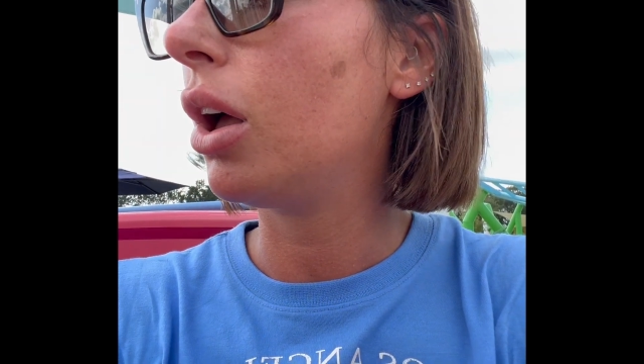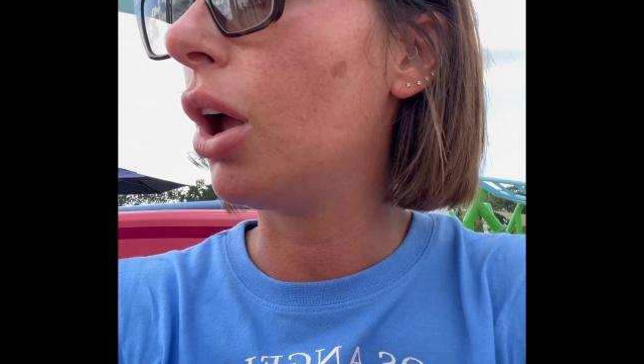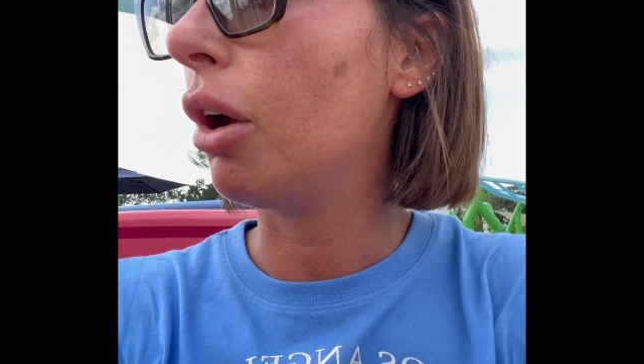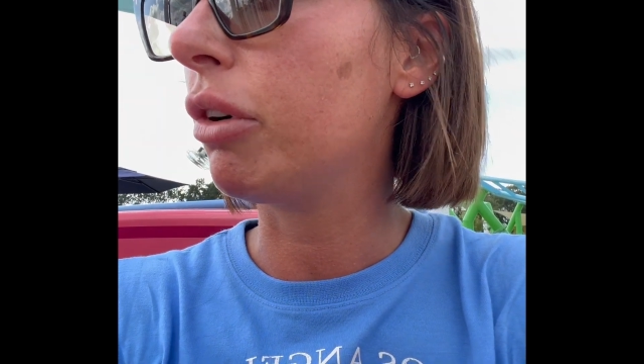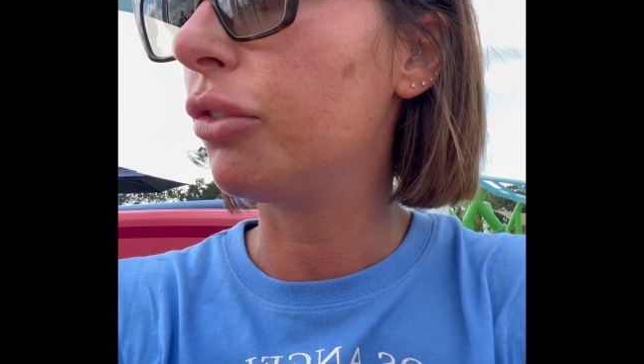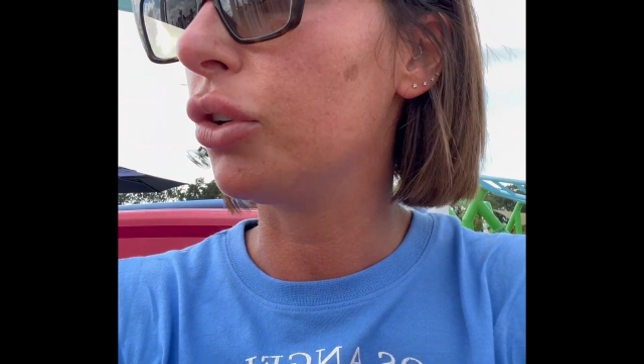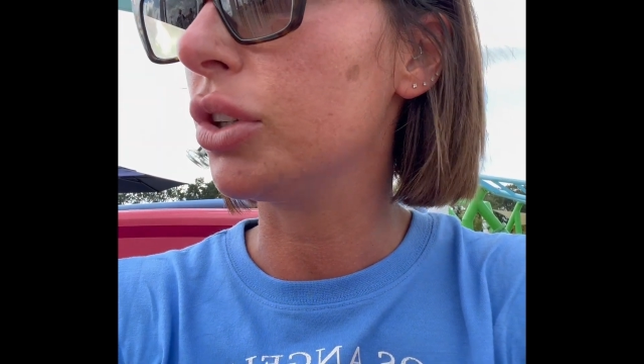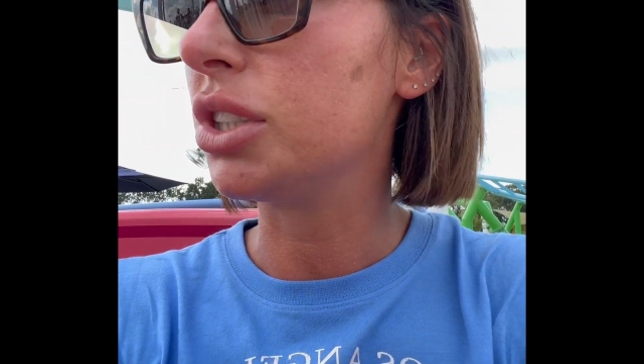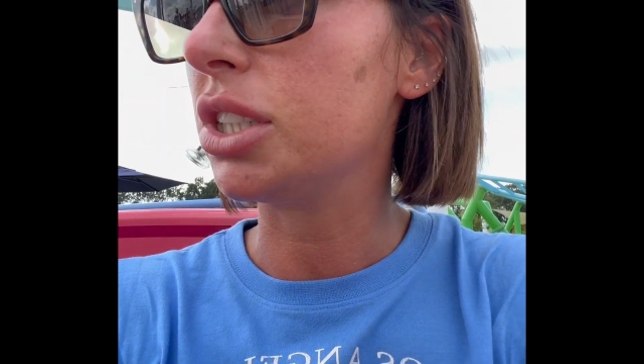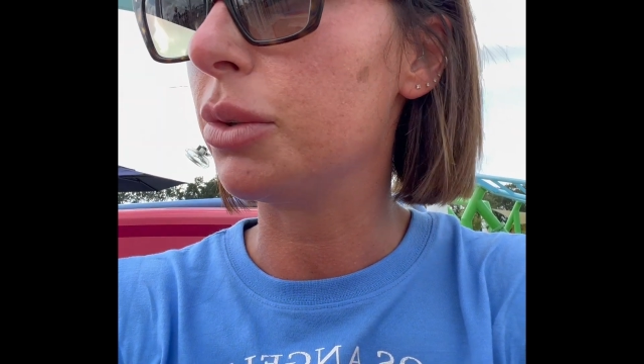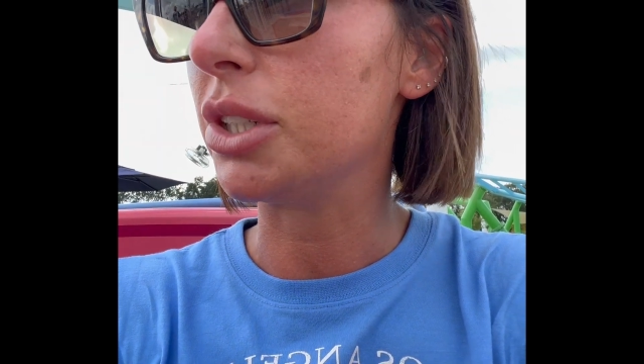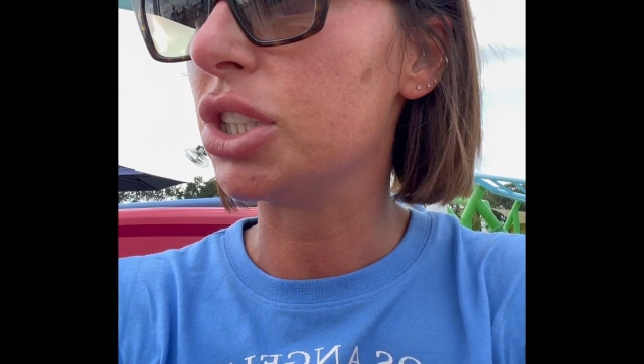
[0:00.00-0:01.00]
over
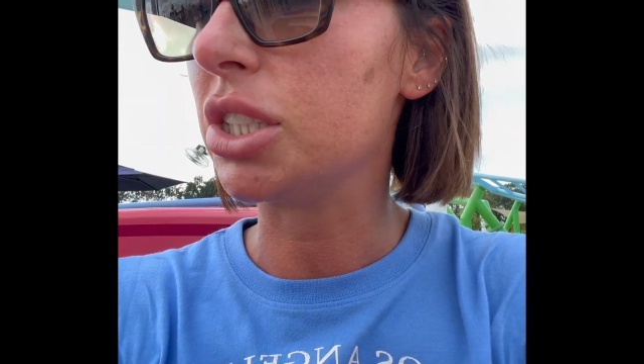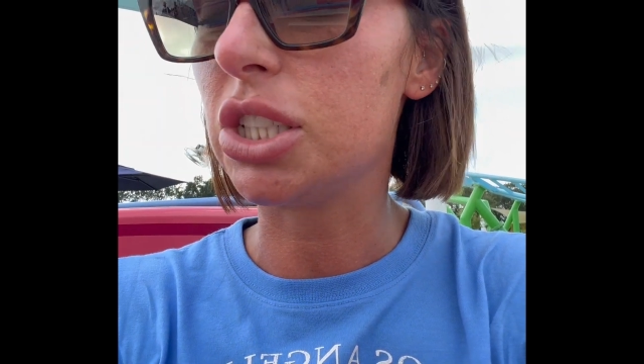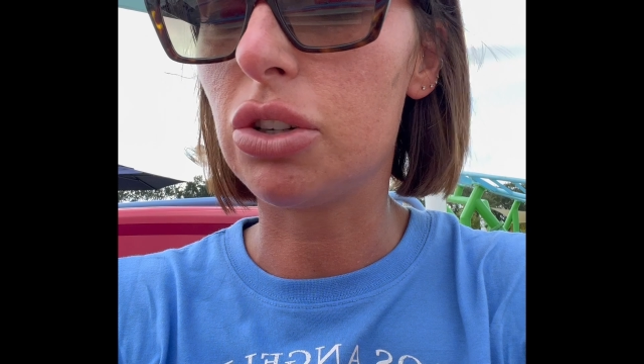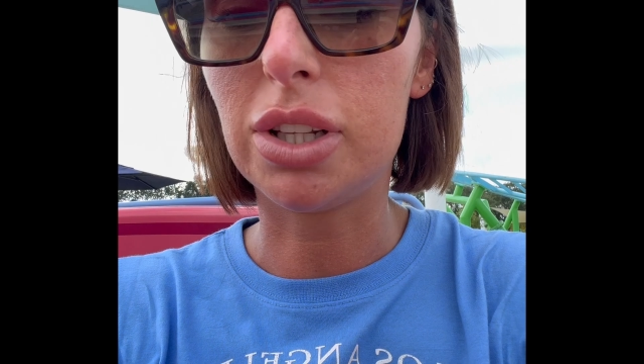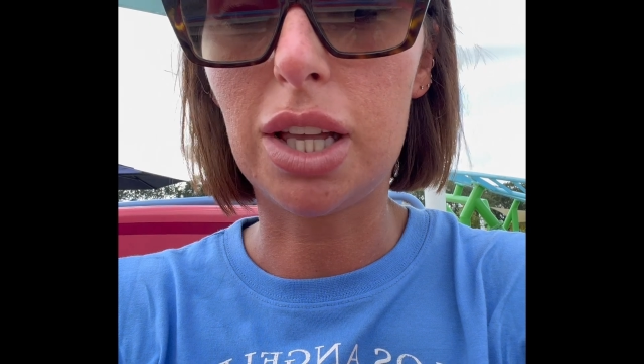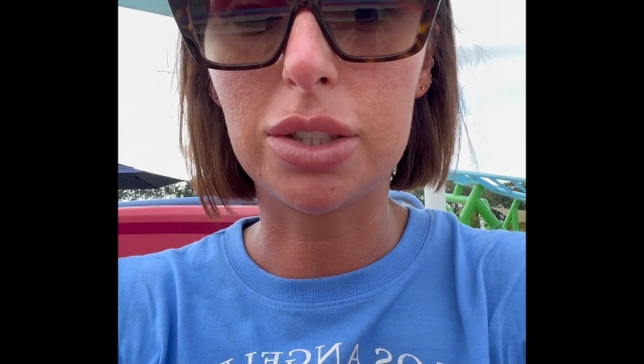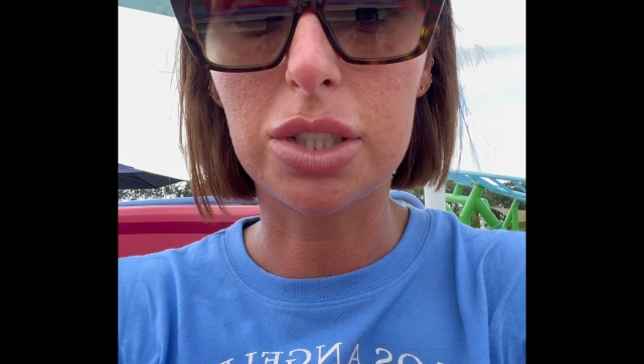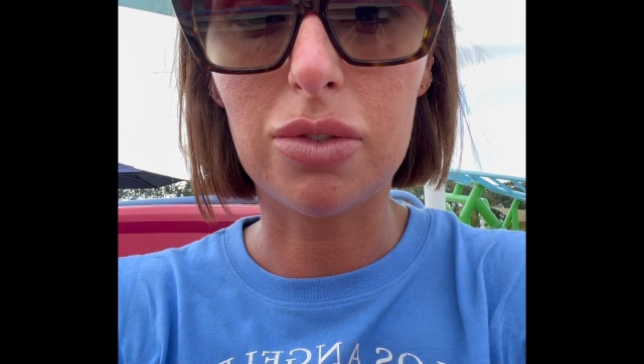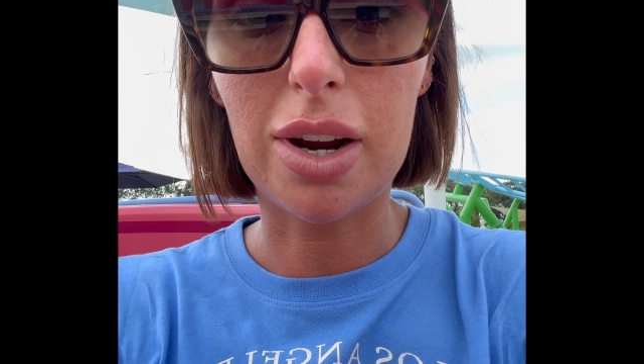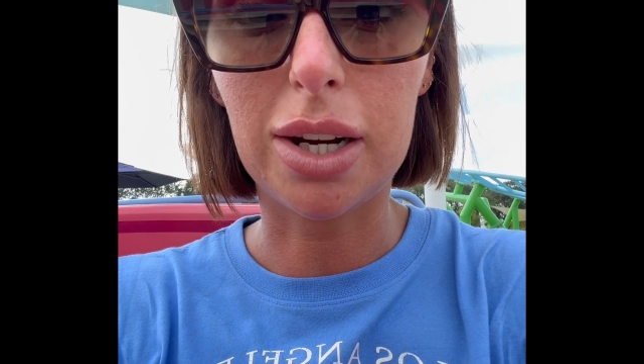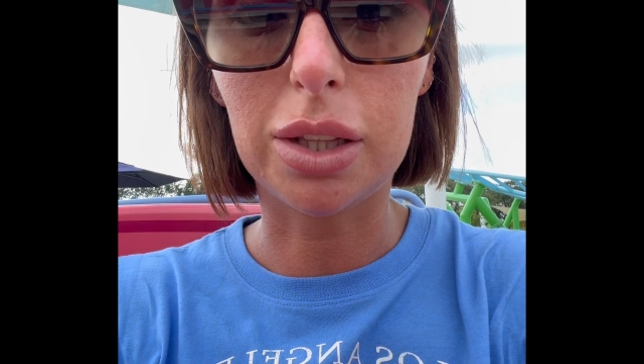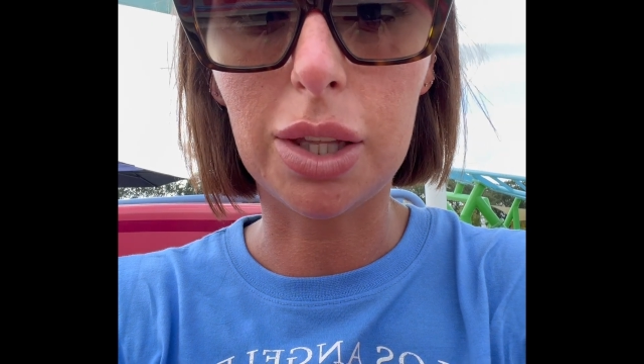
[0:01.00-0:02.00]
42 inches, you're allowed to
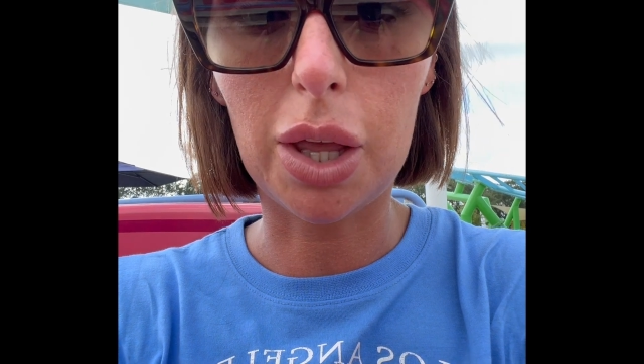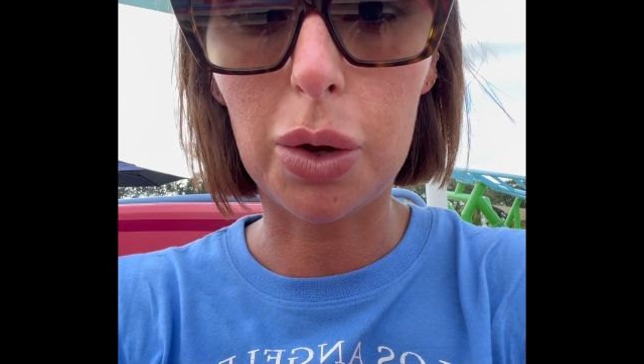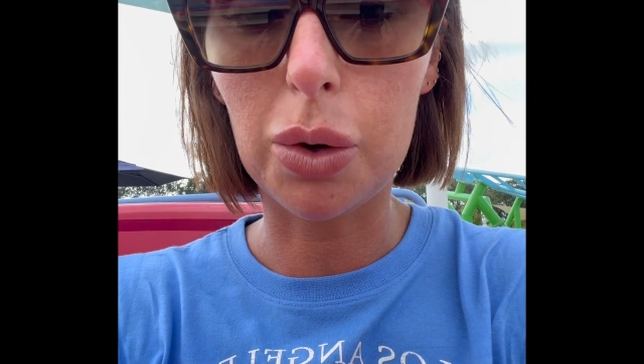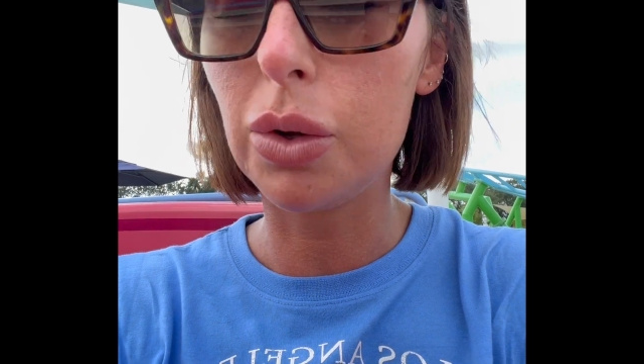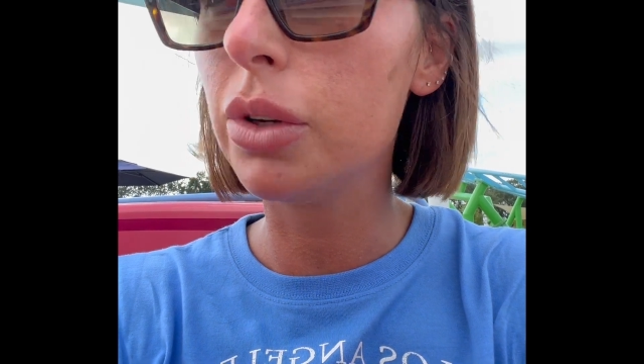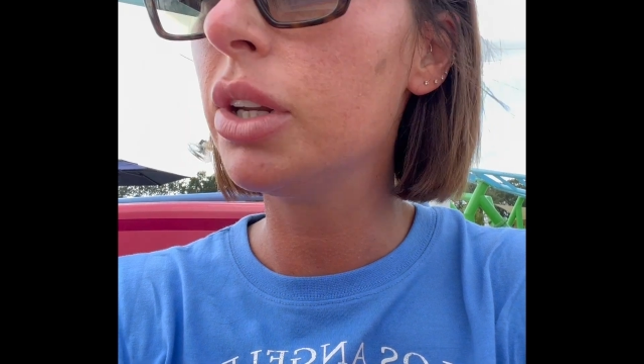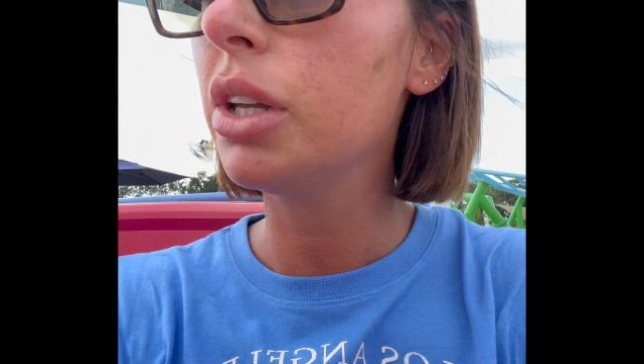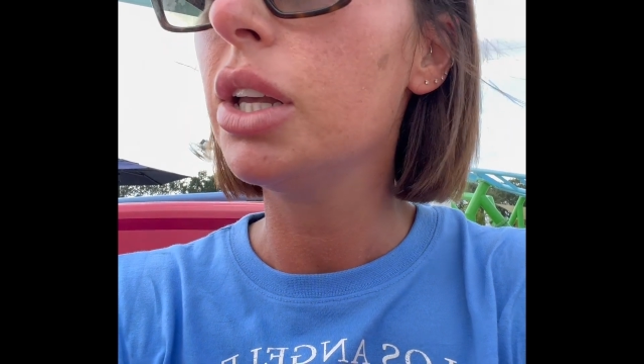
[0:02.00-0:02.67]
ride alone.